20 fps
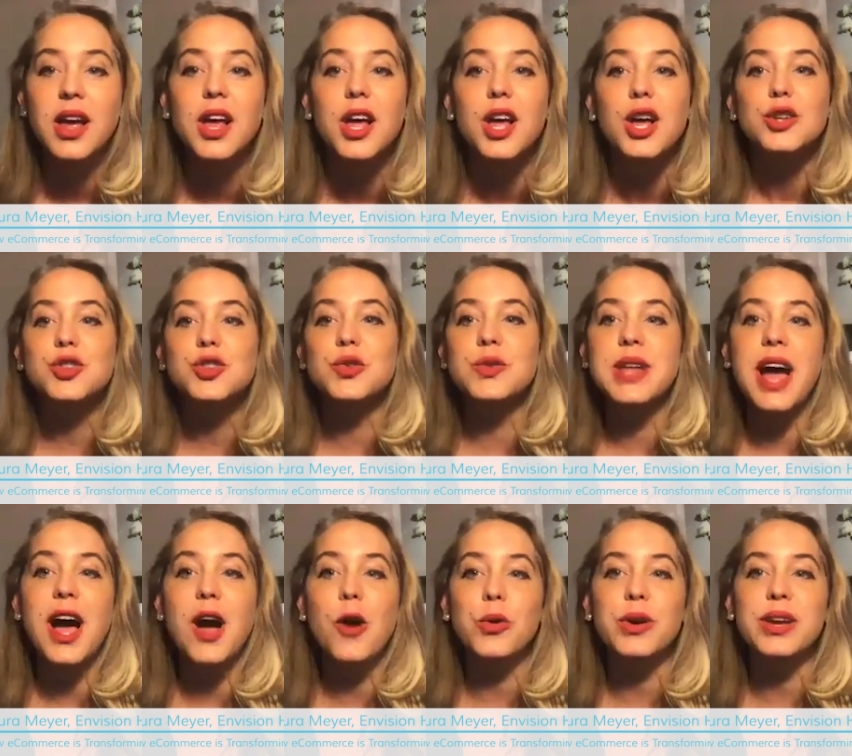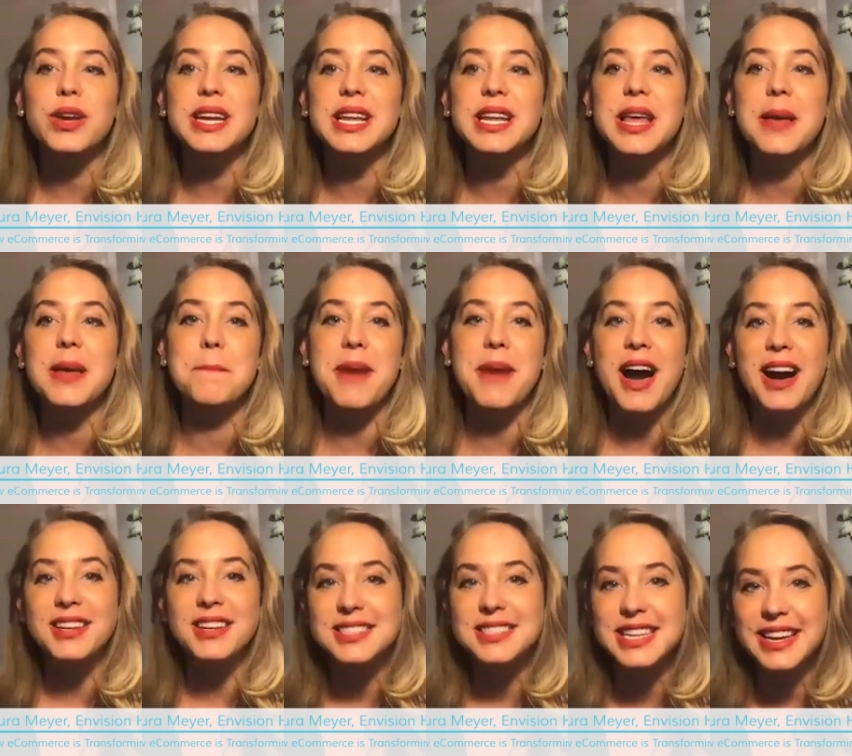So now we're getting
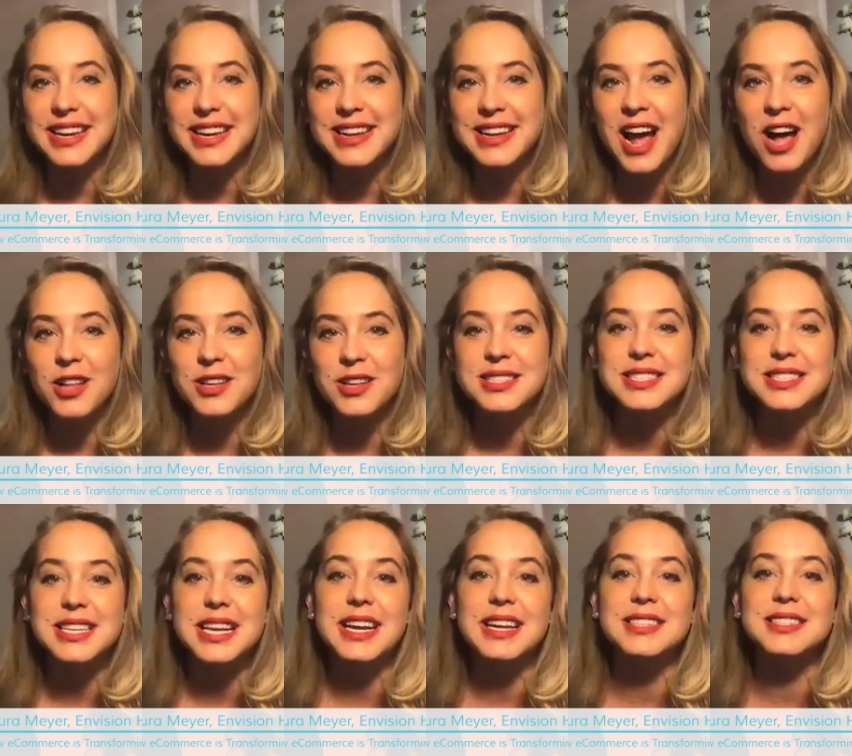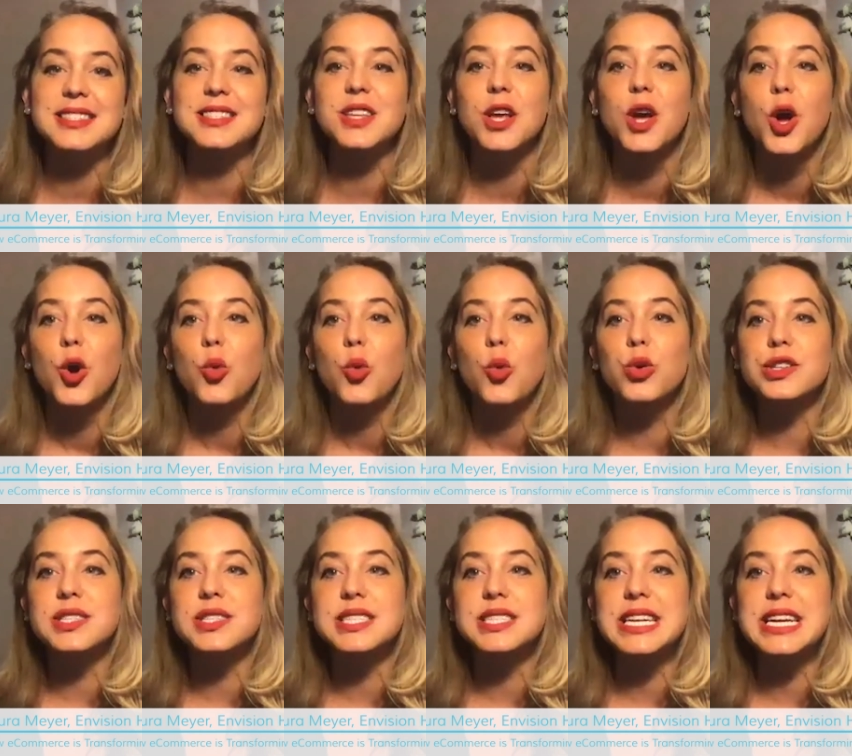basket analysis. We're
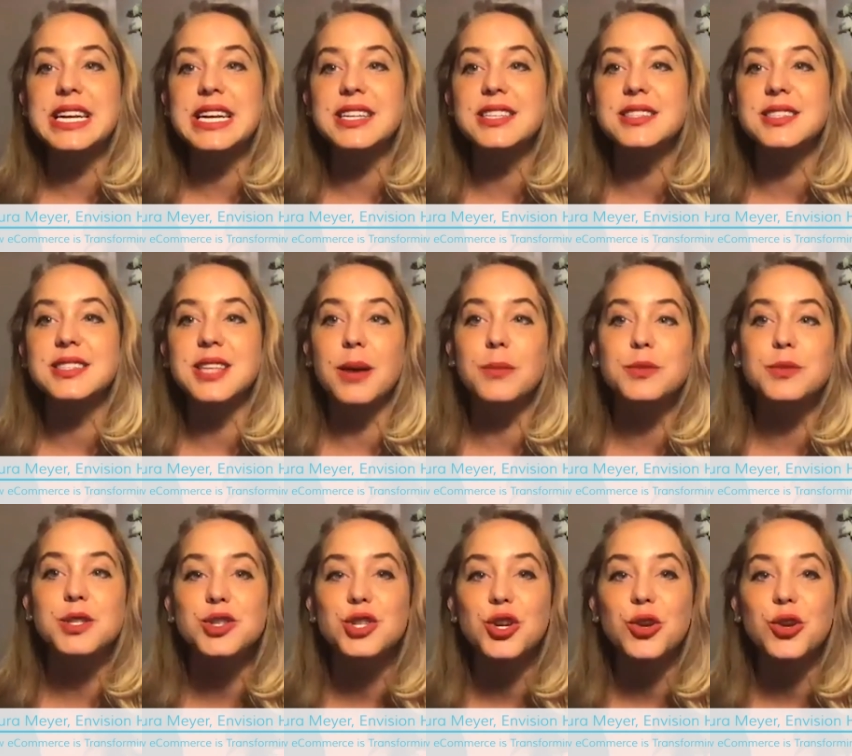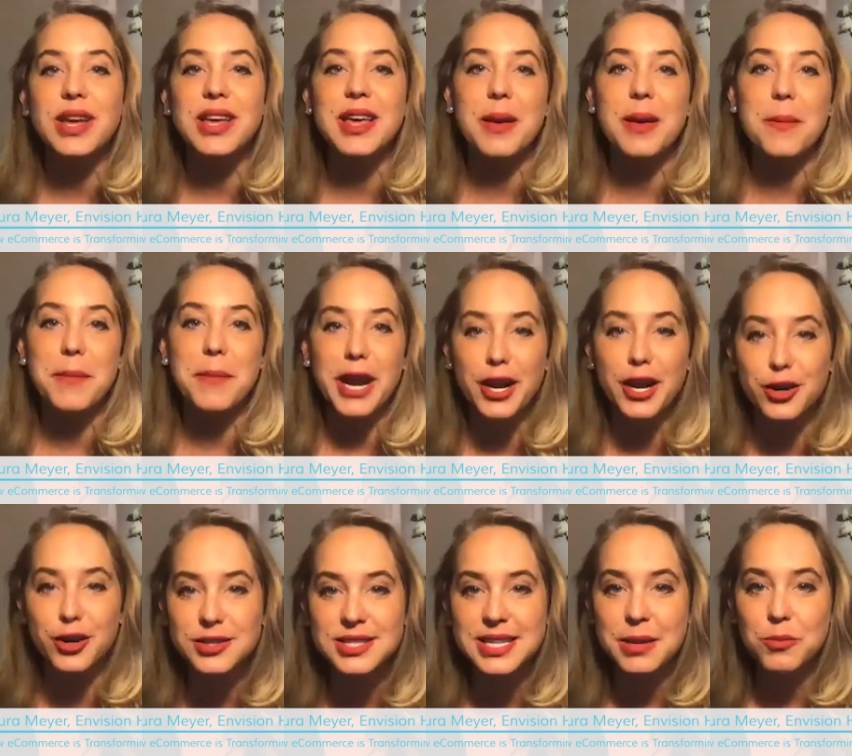seeing substitute and
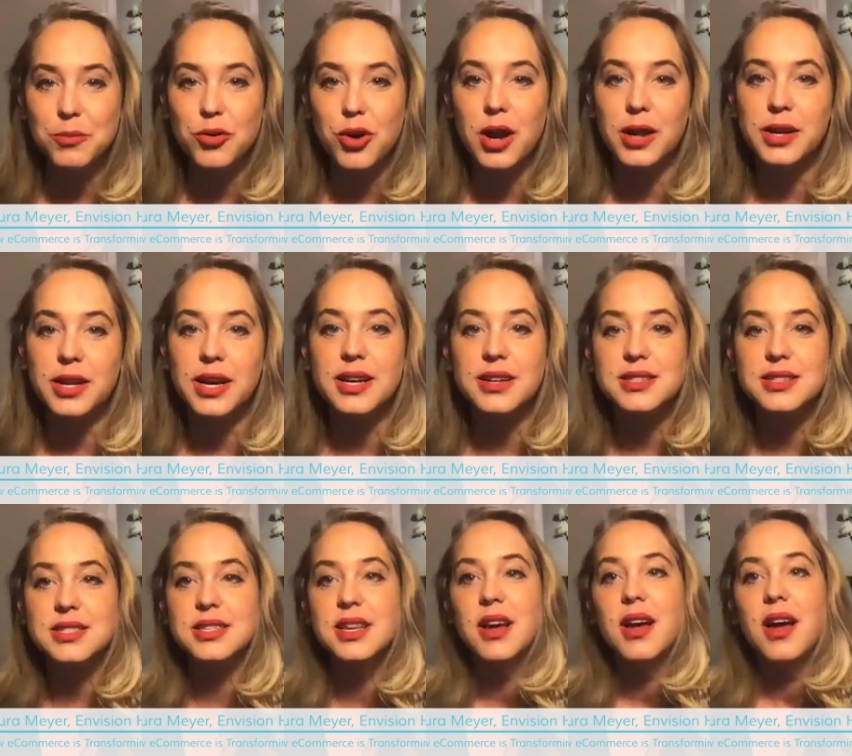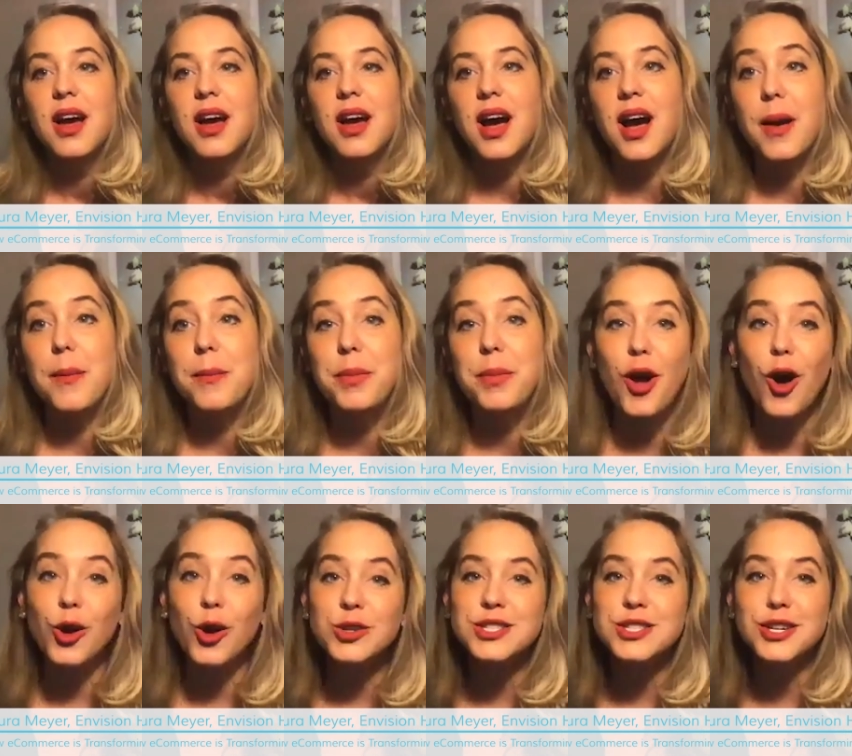comparison products, but
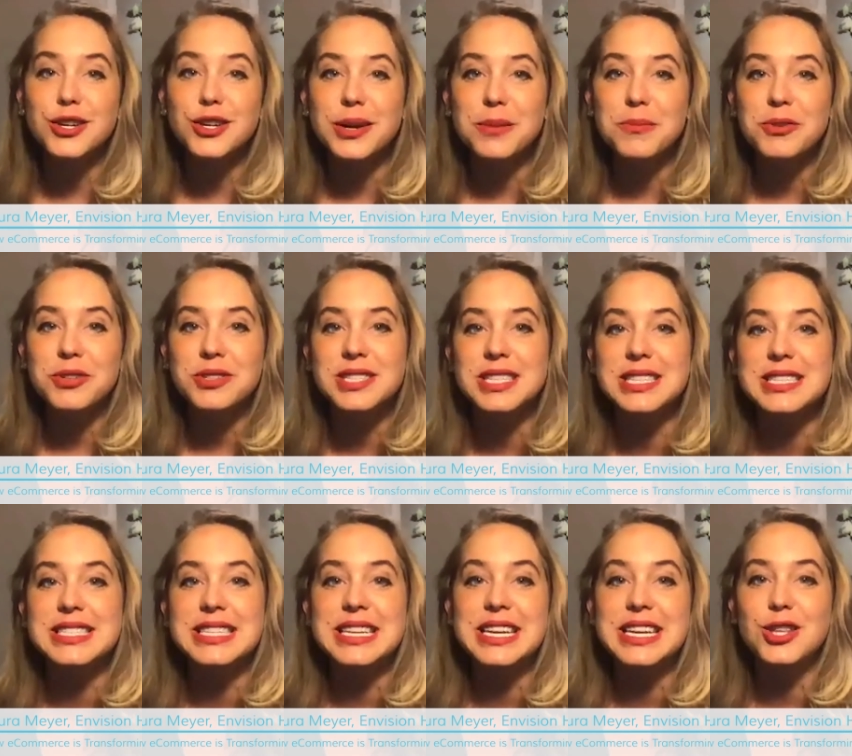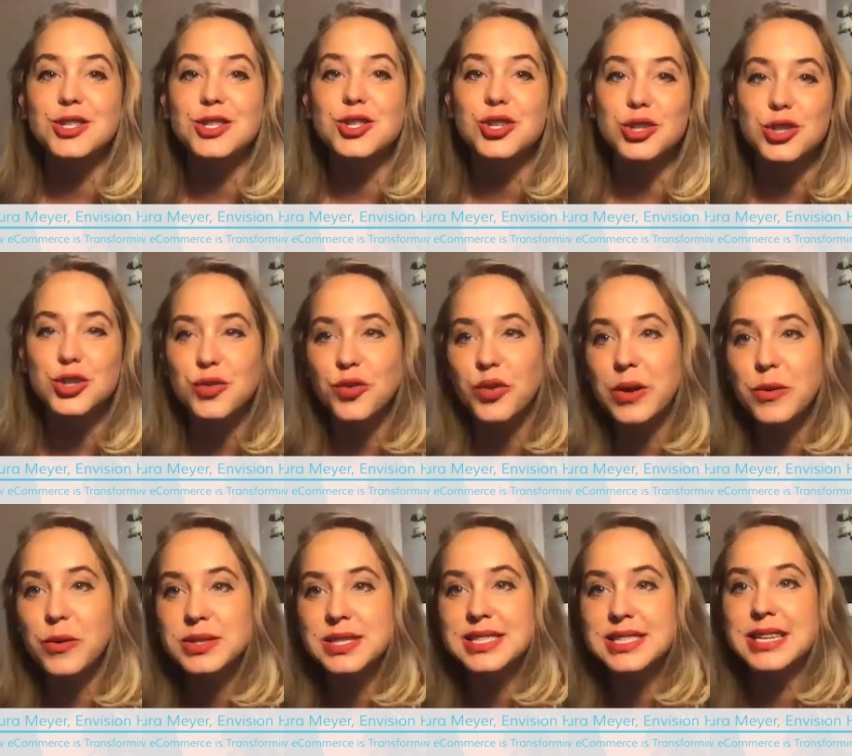also you're able to see the search
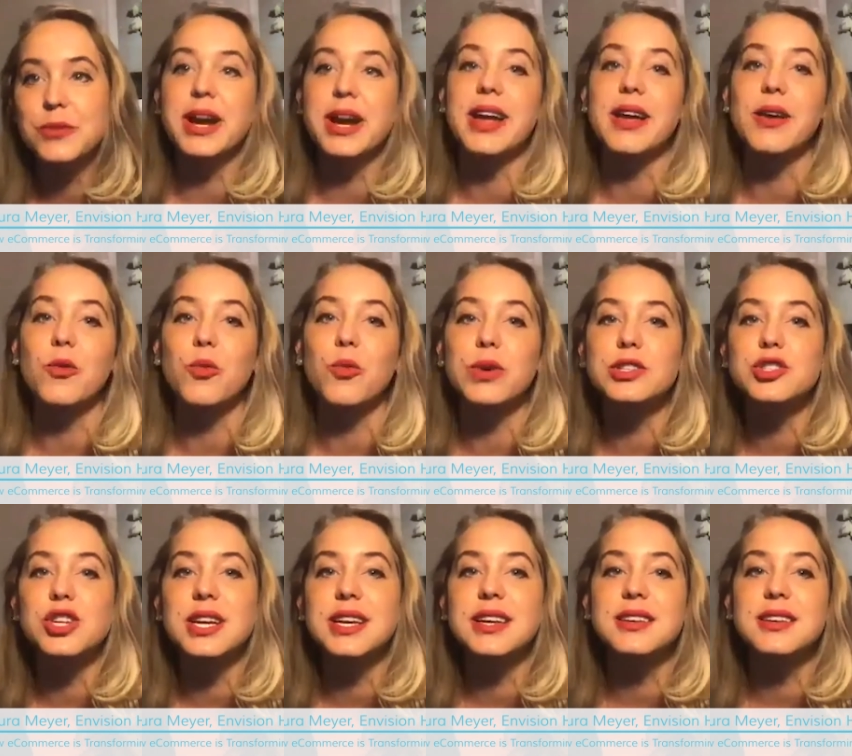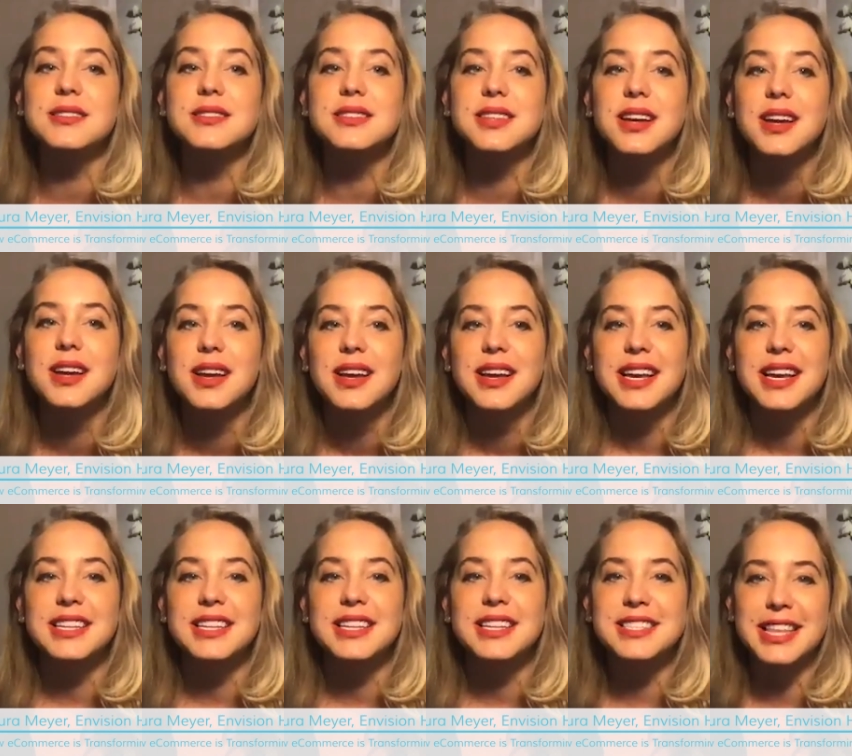frequency rank,
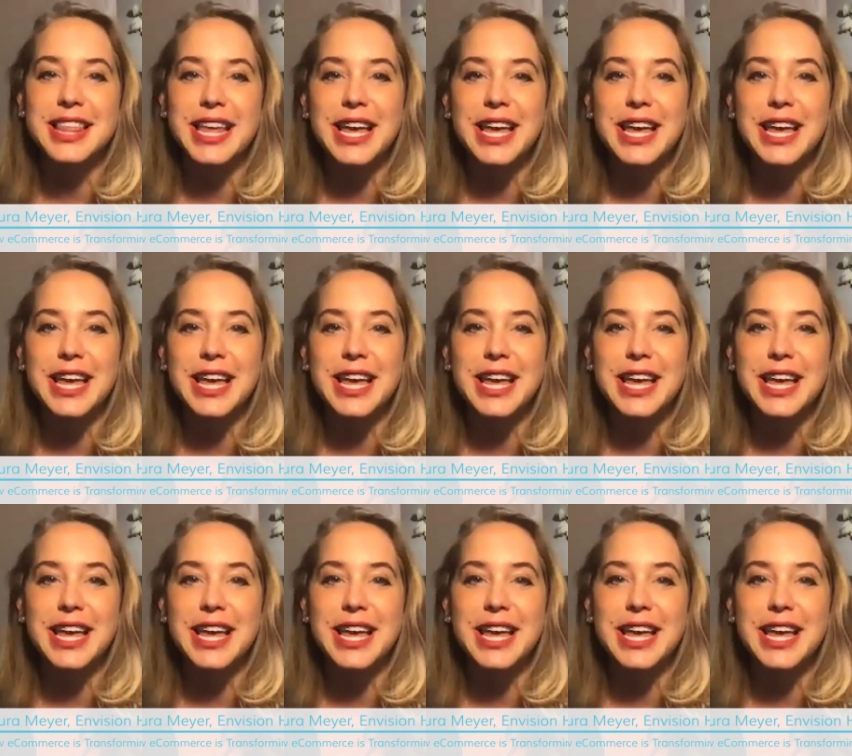it's like the